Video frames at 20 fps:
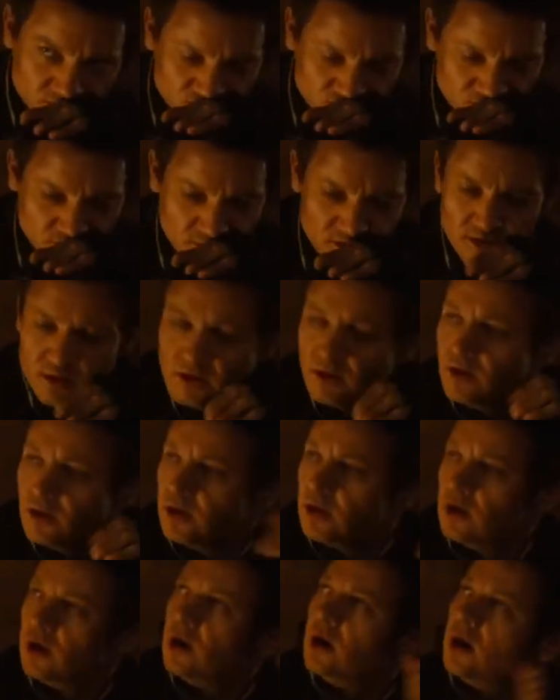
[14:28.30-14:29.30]
the two leads,
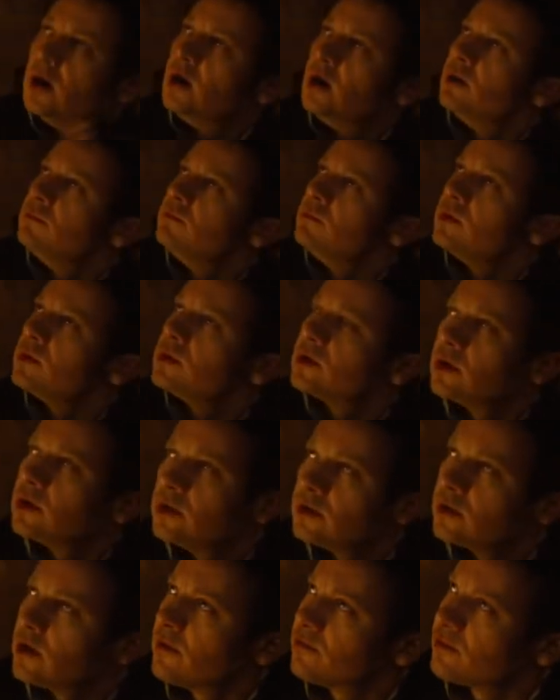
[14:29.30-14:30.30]
speak with American
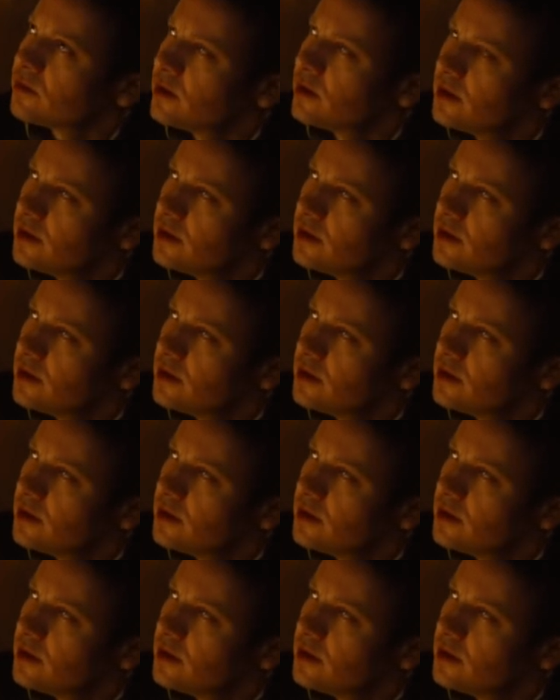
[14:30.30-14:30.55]
accents,